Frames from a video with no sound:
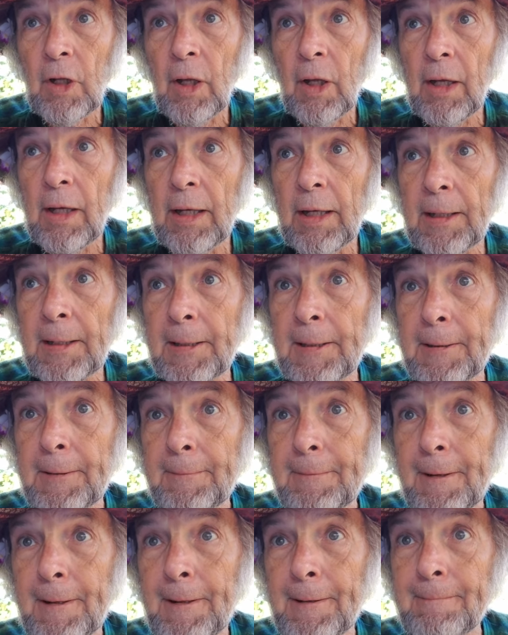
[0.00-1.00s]
Mm-hmm.
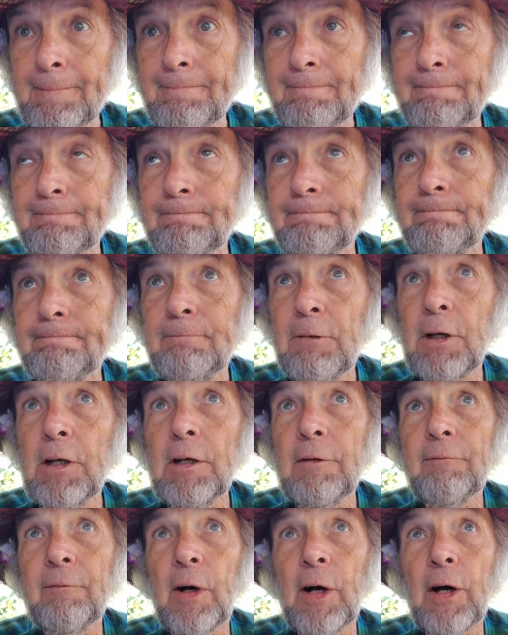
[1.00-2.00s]

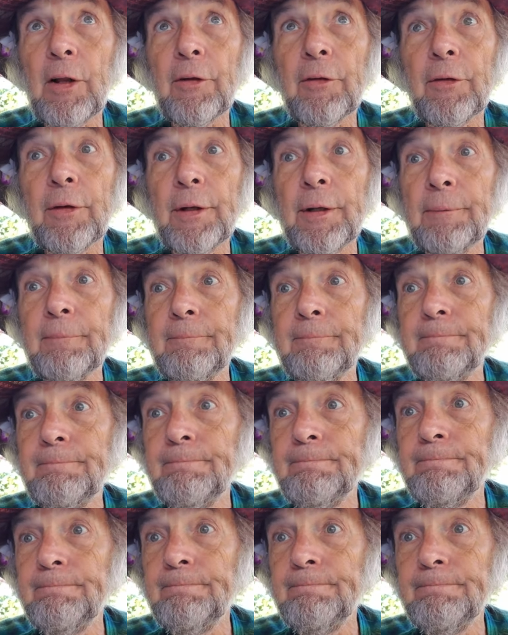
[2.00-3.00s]
And, follow them.
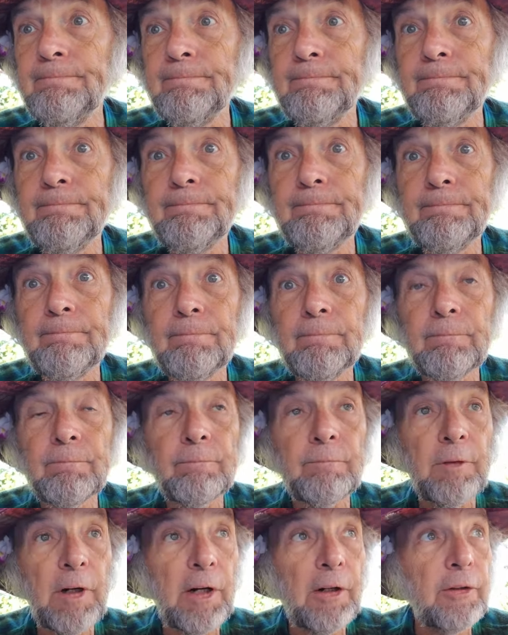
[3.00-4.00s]
Mm-hmm.
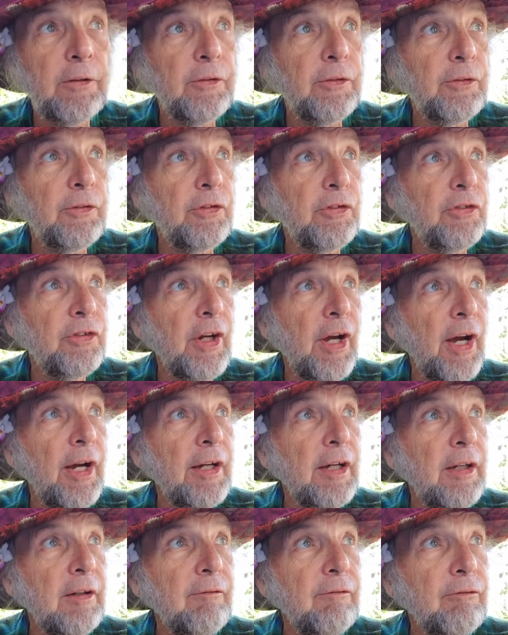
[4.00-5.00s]
Follow those
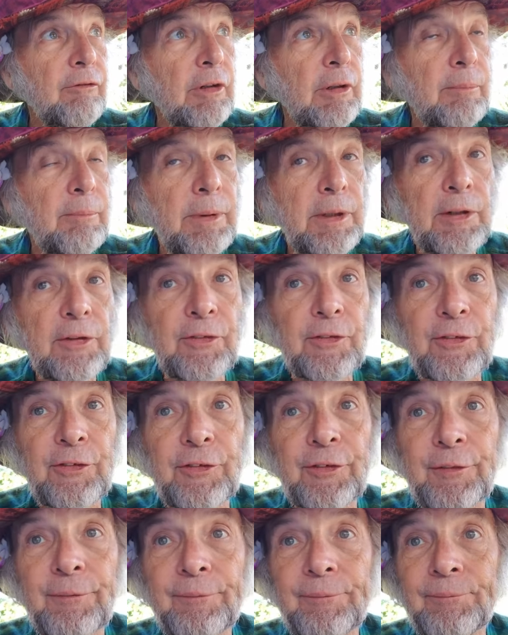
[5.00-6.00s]
shaggy free
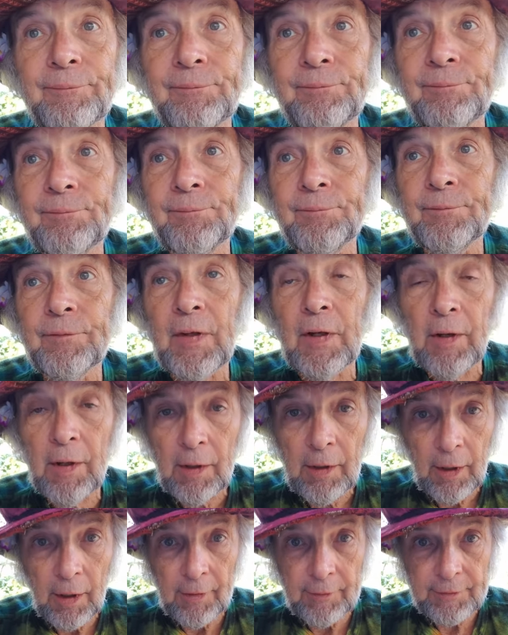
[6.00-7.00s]
beasts.
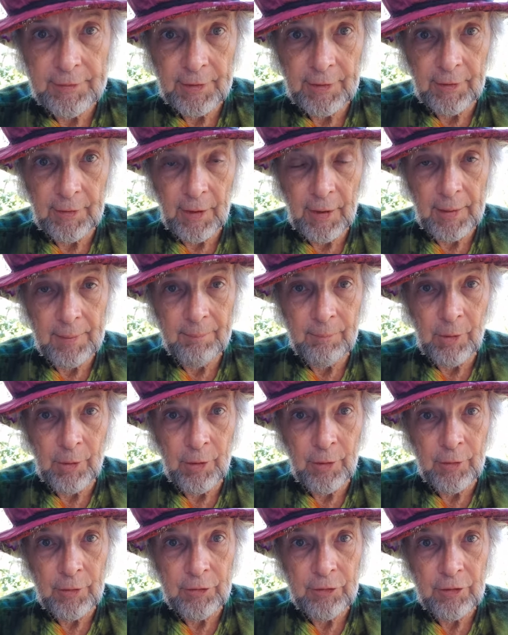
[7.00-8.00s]
Until I
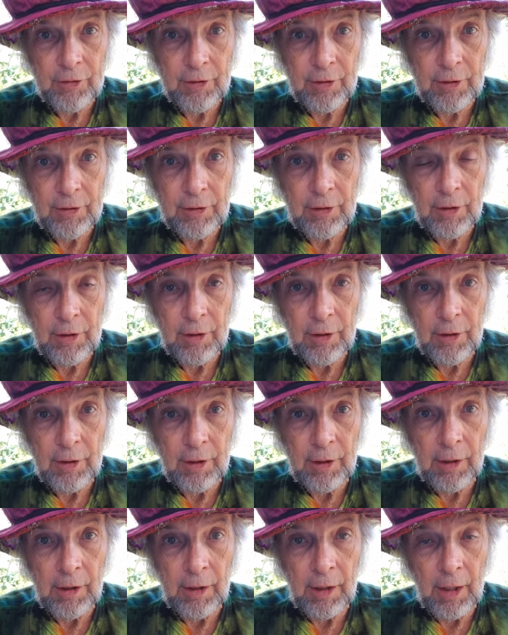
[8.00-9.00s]
emerge
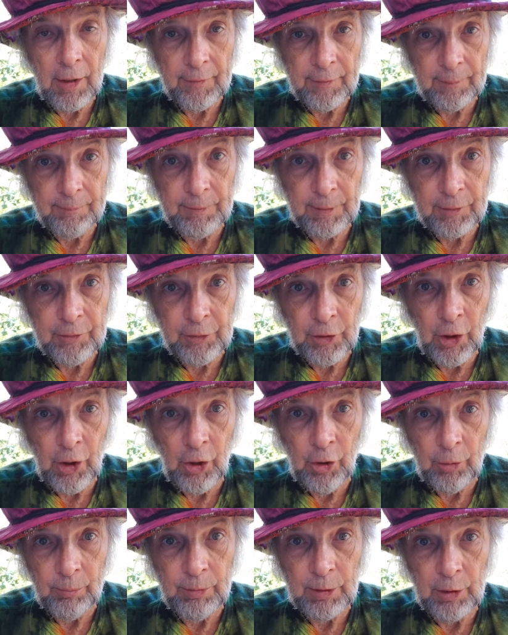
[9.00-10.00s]
on the
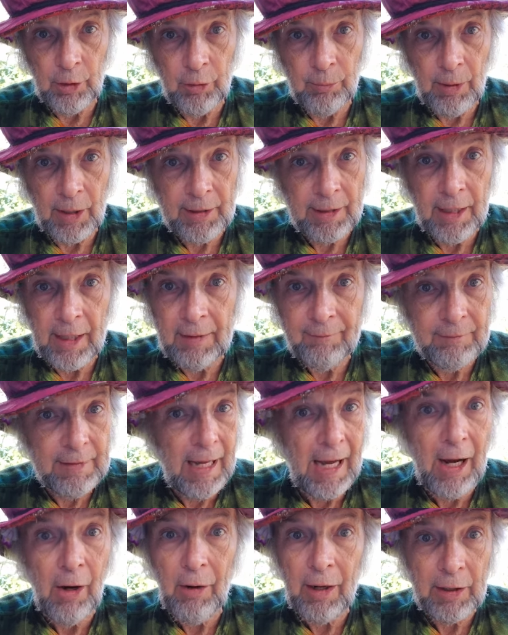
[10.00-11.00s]
plateau below my cave.
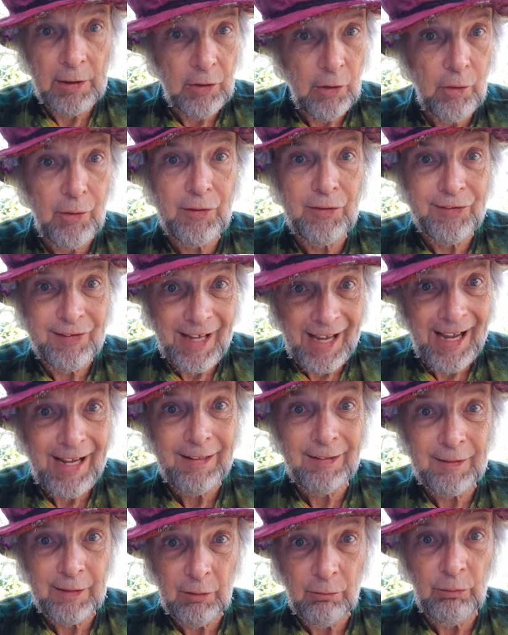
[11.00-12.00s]
Now I know
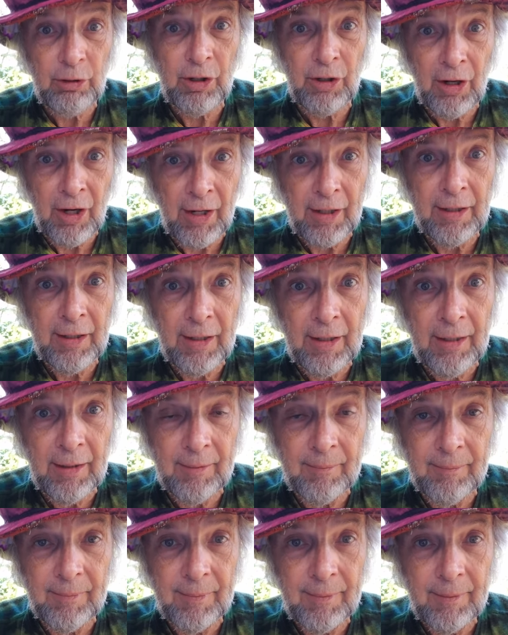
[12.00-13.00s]
exactly where I am.